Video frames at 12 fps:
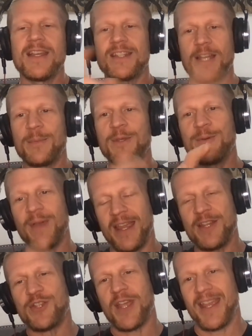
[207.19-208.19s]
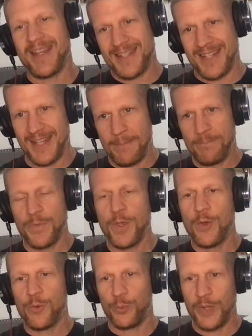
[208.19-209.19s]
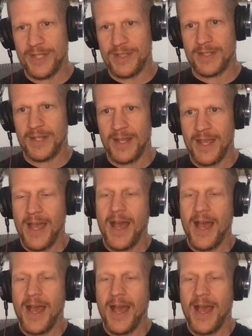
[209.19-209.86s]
WHAT, wrist,